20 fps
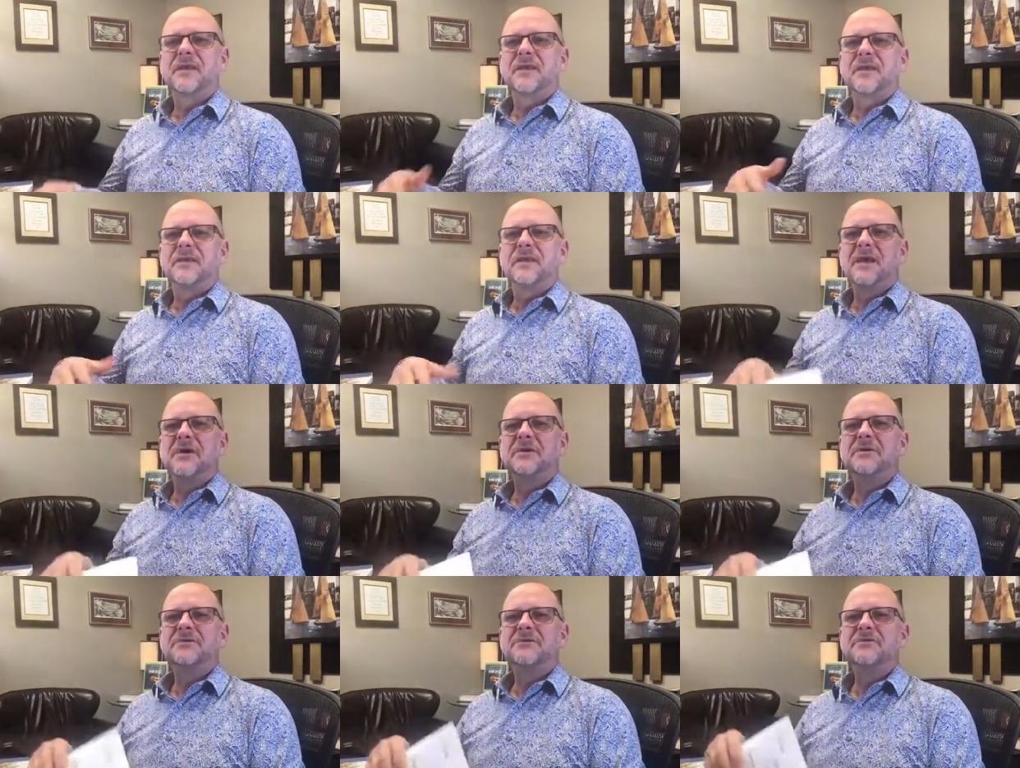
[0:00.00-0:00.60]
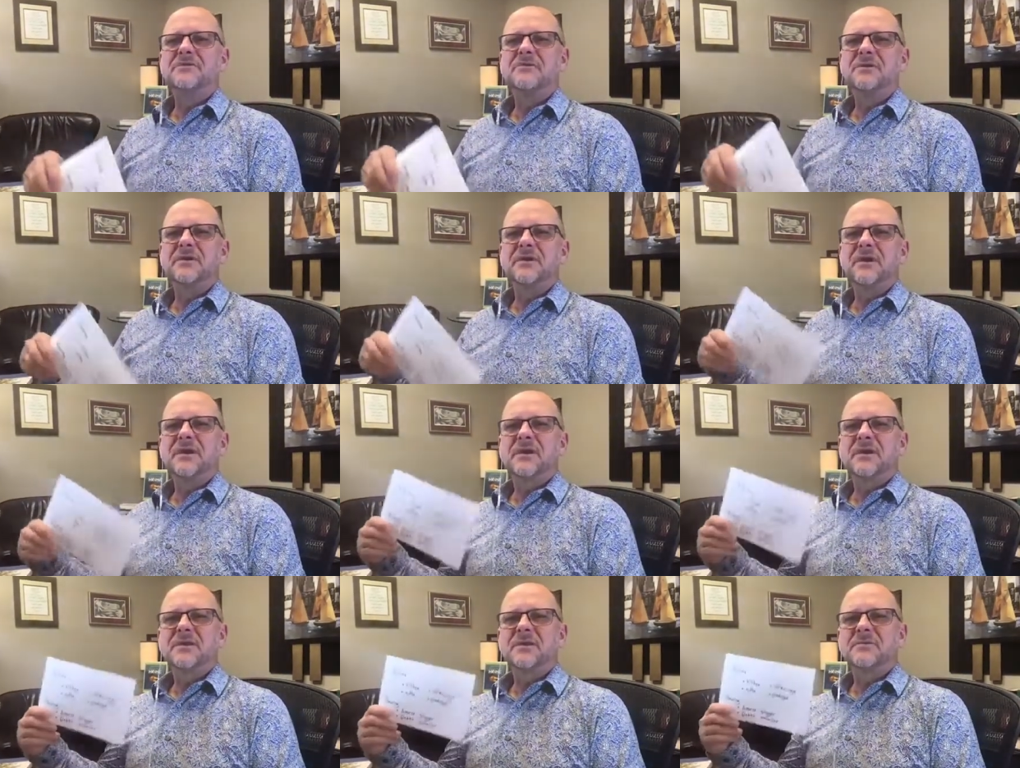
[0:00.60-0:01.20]
Now here,
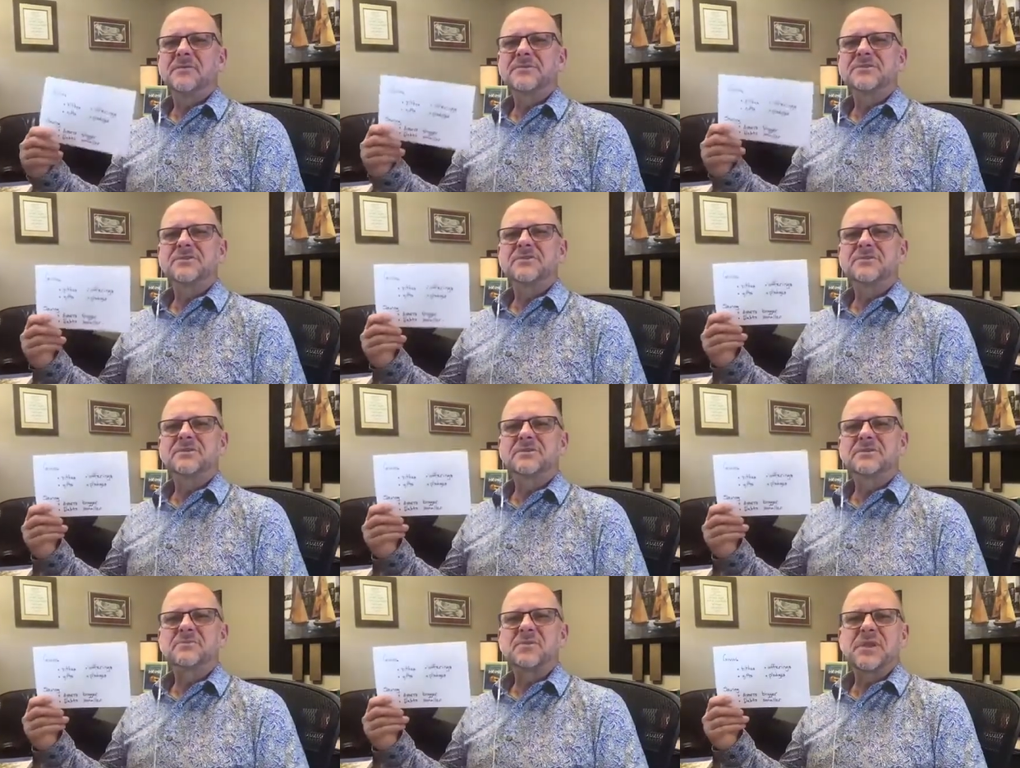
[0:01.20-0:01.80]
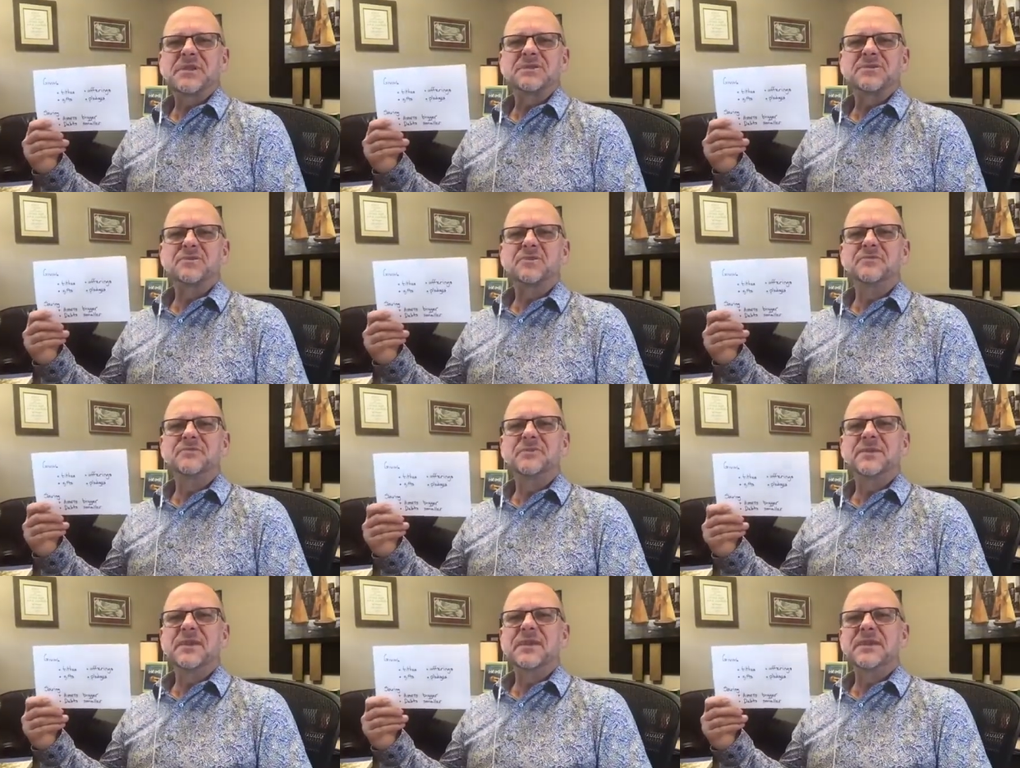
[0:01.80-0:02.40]
let me turn this page over
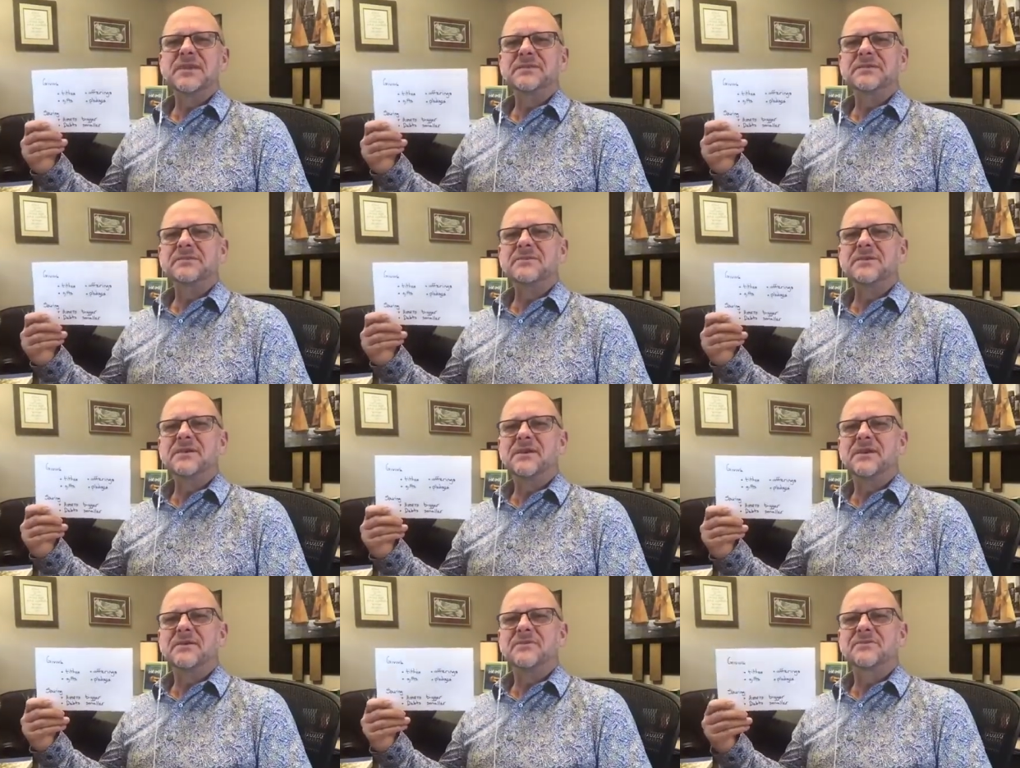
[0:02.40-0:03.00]
and get to the other